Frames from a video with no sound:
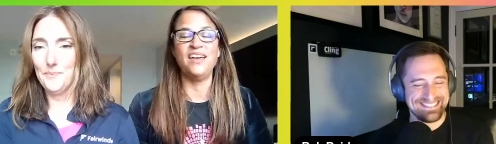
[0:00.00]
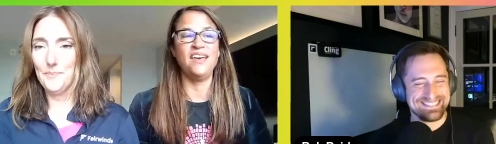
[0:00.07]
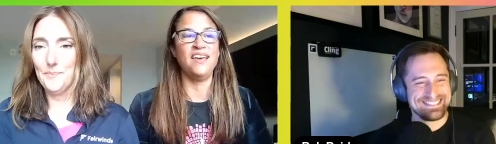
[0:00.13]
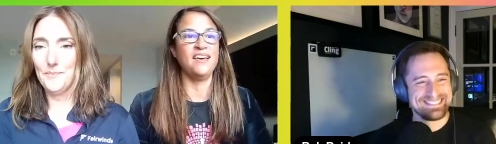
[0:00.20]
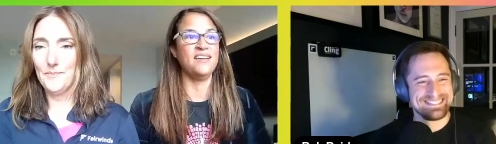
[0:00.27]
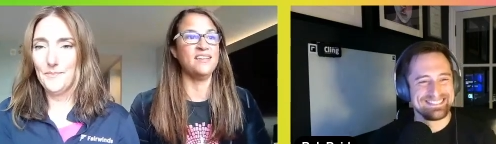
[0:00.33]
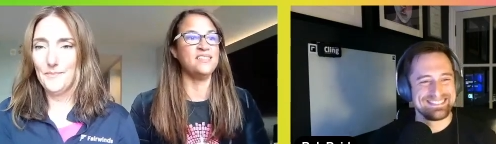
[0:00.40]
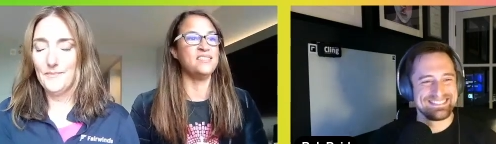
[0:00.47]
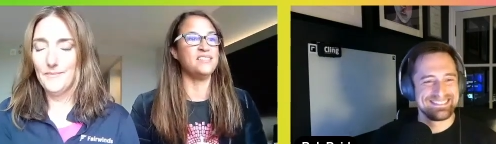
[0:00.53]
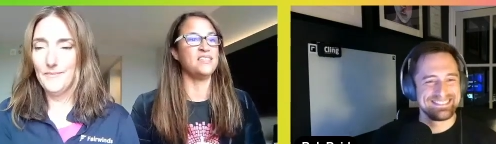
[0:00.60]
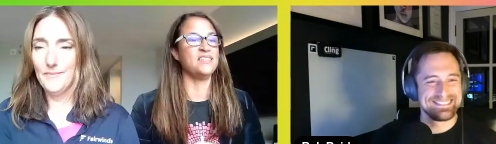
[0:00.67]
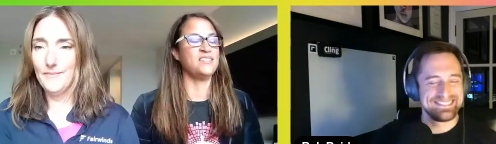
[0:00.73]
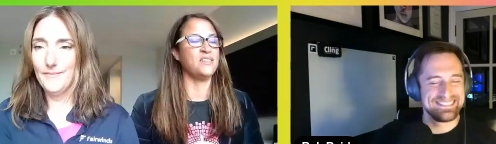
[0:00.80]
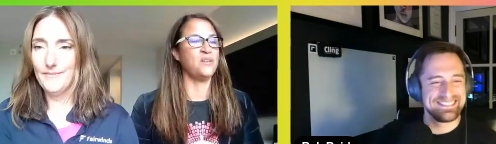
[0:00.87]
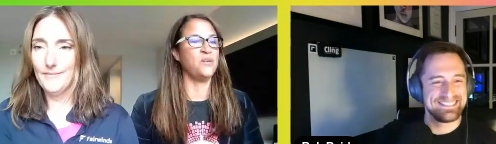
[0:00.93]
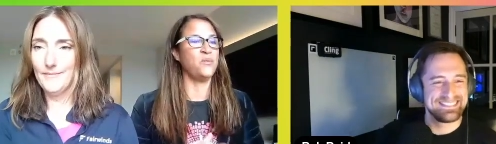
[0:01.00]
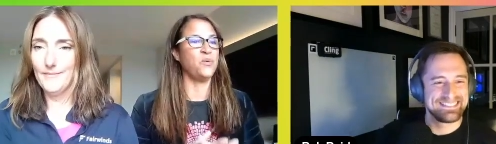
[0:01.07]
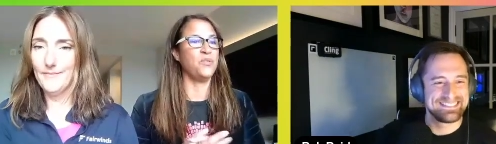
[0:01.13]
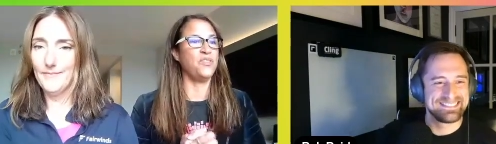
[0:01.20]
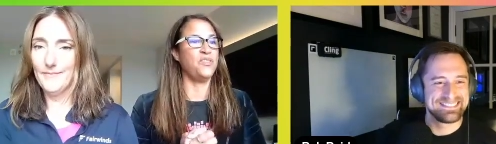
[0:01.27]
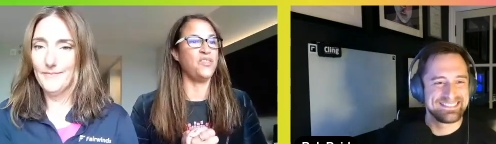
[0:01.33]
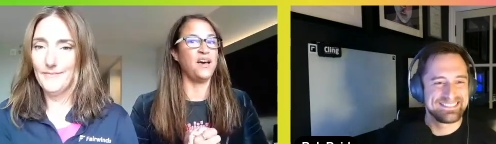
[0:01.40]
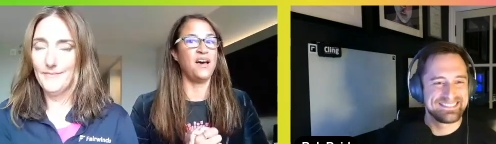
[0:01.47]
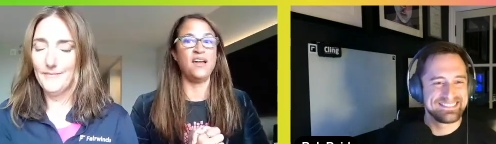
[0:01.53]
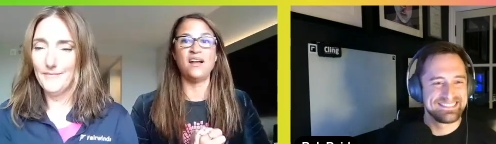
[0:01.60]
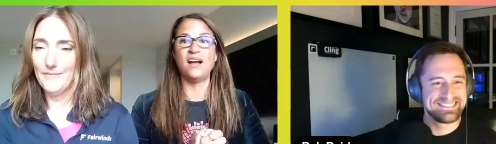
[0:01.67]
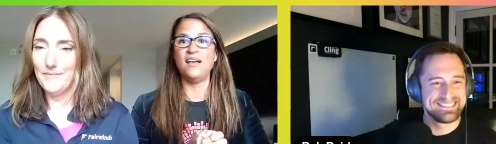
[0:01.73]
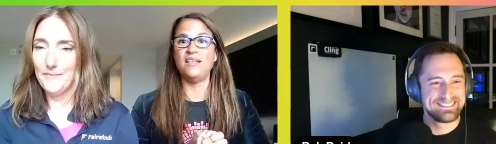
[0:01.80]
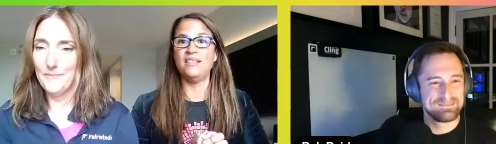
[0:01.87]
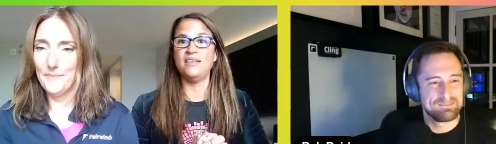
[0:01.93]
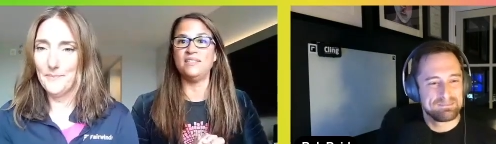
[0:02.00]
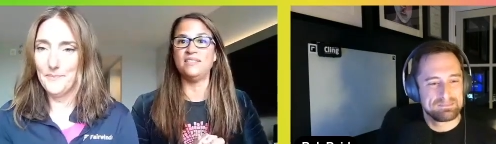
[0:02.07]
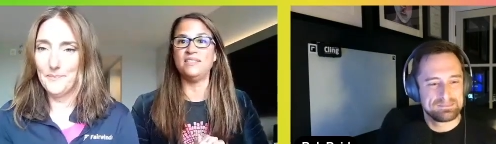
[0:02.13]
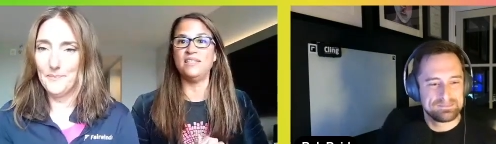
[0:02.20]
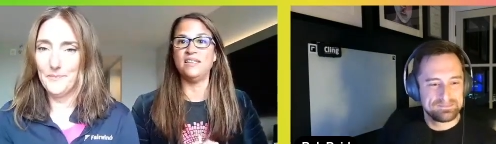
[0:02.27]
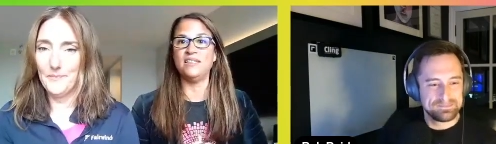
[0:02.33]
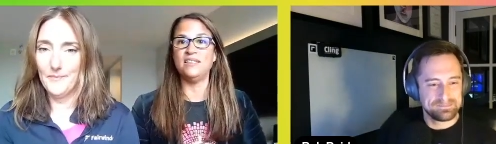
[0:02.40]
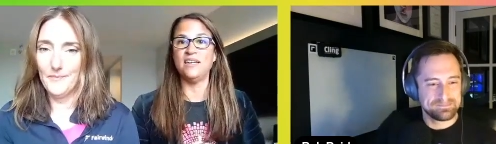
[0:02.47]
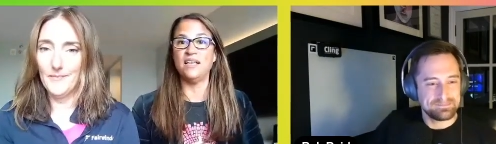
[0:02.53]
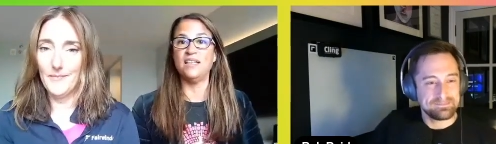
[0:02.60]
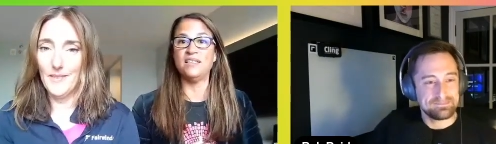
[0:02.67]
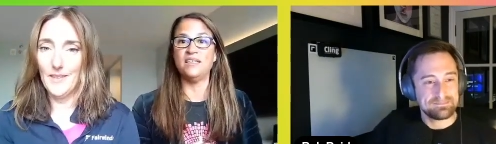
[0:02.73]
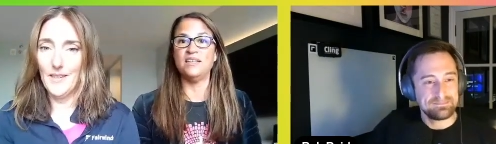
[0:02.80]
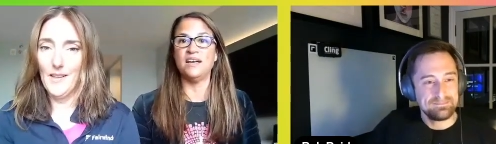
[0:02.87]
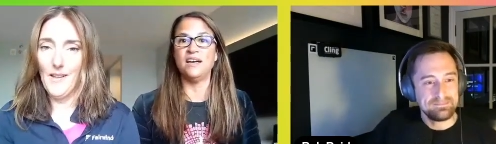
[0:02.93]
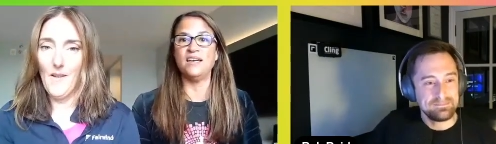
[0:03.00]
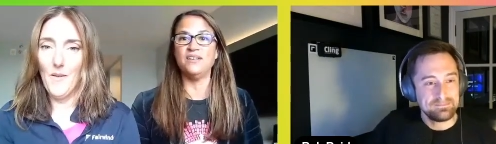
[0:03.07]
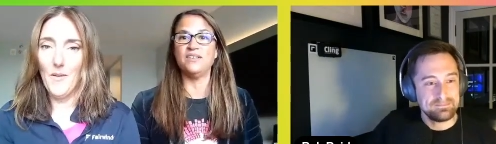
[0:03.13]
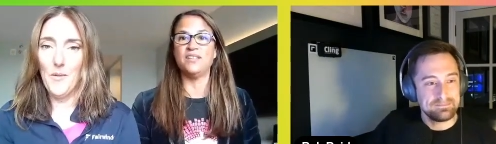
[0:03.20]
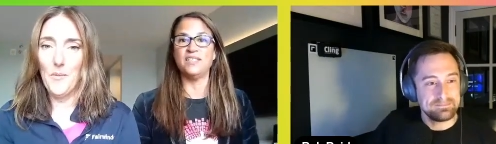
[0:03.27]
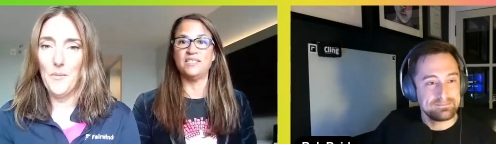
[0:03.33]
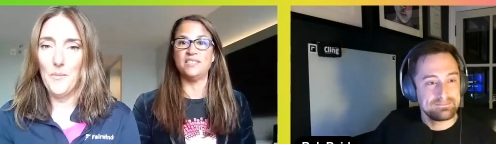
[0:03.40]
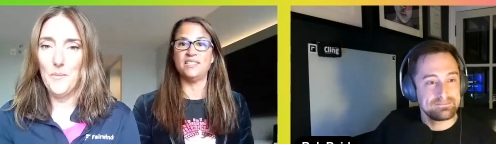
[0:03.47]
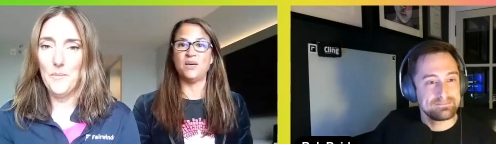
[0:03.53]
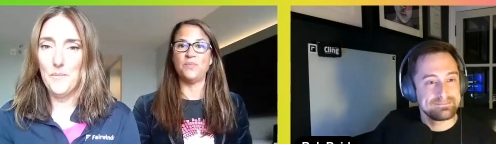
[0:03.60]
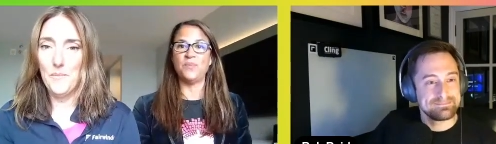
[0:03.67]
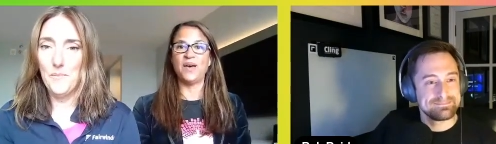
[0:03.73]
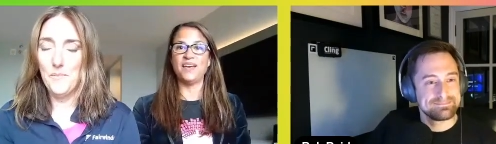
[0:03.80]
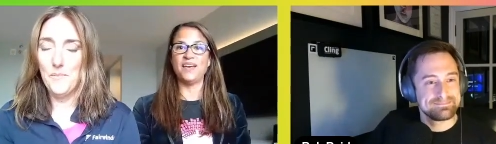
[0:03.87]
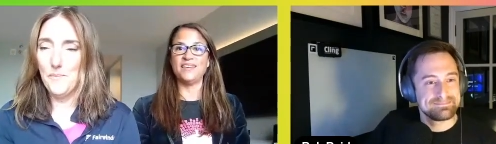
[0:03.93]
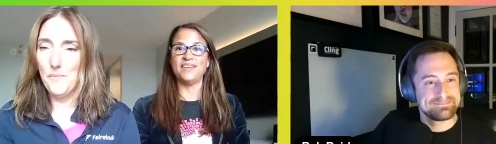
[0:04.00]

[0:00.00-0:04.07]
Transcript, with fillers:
Speaker 1: And so with that, I think Danielle and I are going to step back.